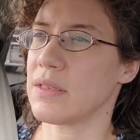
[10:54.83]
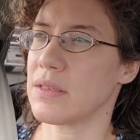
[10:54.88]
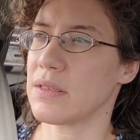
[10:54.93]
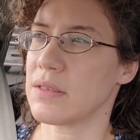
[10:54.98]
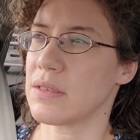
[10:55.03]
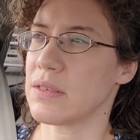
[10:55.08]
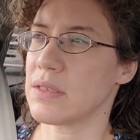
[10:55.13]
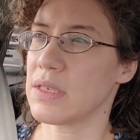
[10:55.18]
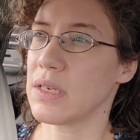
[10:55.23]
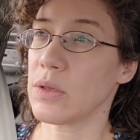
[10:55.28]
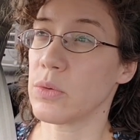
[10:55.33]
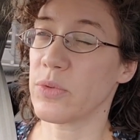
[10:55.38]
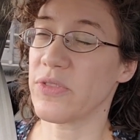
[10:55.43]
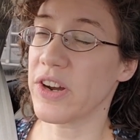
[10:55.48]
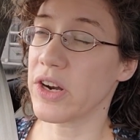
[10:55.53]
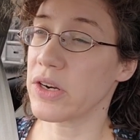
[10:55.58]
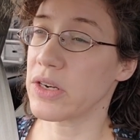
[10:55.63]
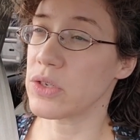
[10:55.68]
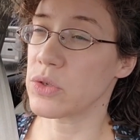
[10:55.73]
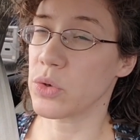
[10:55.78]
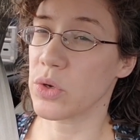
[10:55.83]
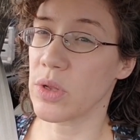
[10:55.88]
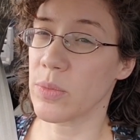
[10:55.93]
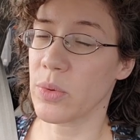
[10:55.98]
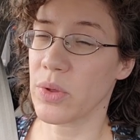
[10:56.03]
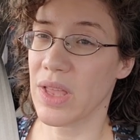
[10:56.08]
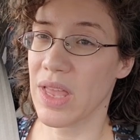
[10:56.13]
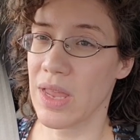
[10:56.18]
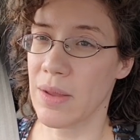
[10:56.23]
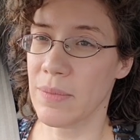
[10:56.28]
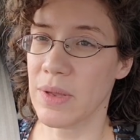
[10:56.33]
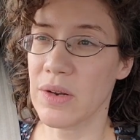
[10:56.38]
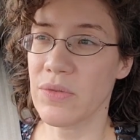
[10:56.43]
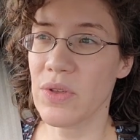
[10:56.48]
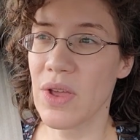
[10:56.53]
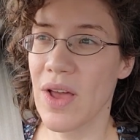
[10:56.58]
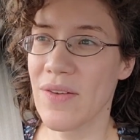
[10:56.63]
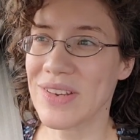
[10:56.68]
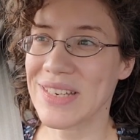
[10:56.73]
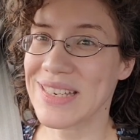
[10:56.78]
still a very enjoyable game. And if
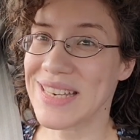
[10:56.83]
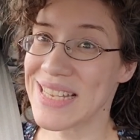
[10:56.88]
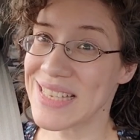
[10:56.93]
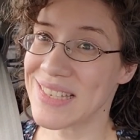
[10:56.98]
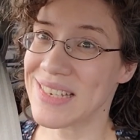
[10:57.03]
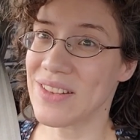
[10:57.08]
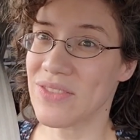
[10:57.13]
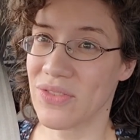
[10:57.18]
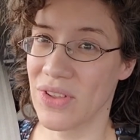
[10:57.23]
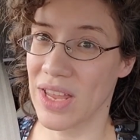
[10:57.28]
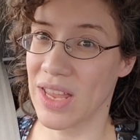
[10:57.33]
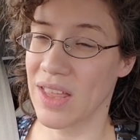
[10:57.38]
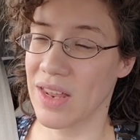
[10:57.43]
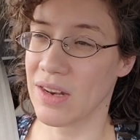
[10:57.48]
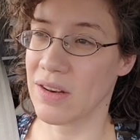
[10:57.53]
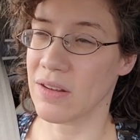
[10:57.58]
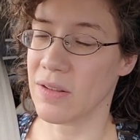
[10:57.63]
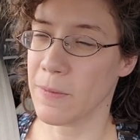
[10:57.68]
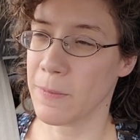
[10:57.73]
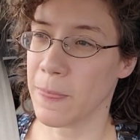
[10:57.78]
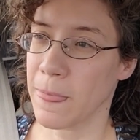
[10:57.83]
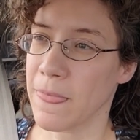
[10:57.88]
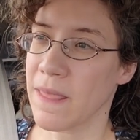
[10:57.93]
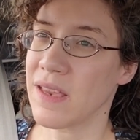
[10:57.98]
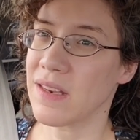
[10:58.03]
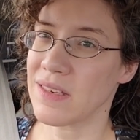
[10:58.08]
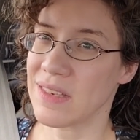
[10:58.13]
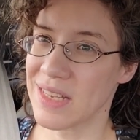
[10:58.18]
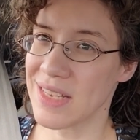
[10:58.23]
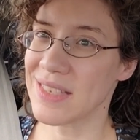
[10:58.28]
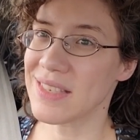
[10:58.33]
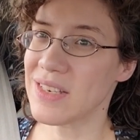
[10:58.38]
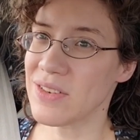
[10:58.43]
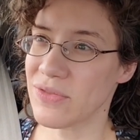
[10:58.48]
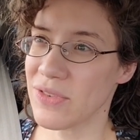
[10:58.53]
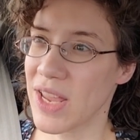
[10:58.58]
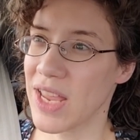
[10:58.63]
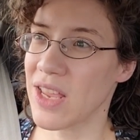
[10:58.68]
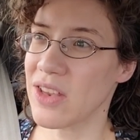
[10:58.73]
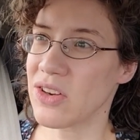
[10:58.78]
you have a Disney fan,
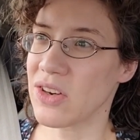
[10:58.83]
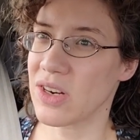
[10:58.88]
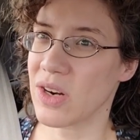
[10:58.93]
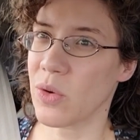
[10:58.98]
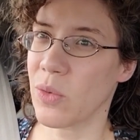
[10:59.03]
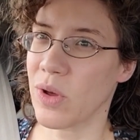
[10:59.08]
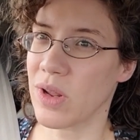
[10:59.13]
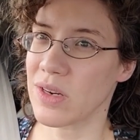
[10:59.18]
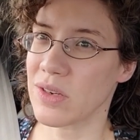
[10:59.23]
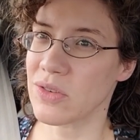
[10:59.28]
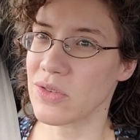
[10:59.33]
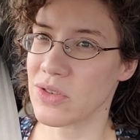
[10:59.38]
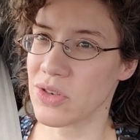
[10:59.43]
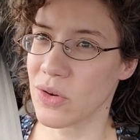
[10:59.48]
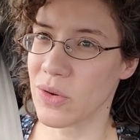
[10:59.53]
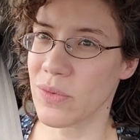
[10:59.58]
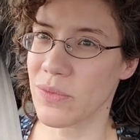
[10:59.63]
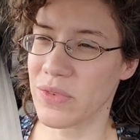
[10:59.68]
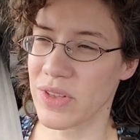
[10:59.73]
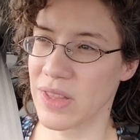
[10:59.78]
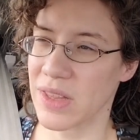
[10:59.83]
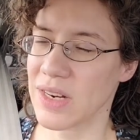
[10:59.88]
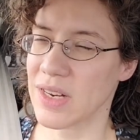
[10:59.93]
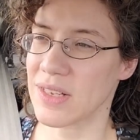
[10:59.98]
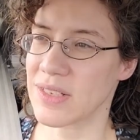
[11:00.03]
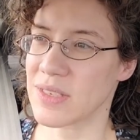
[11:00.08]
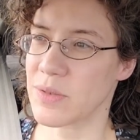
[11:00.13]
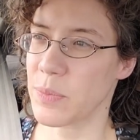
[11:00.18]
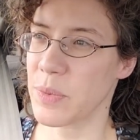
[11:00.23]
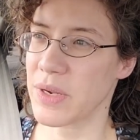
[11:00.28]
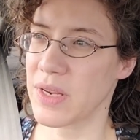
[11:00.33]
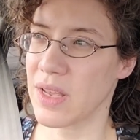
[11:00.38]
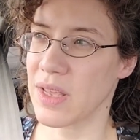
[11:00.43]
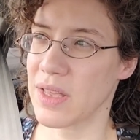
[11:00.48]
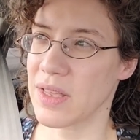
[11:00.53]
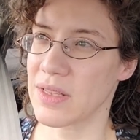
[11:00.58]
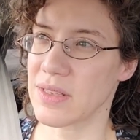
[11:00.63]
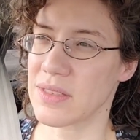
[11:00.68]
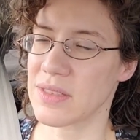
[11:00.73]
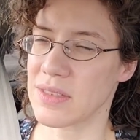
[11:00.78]
you're going to want to show them Villainous
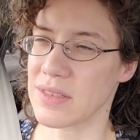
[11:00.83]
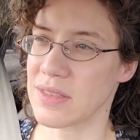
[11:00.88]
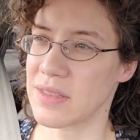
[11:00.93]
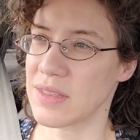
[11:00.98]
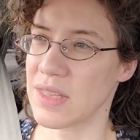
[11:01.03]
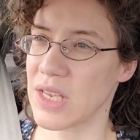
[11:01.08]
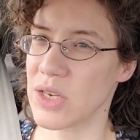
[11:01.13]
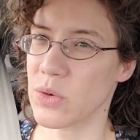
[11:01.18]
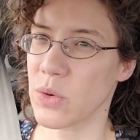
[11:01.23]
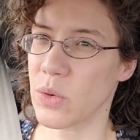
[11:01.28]
because they do a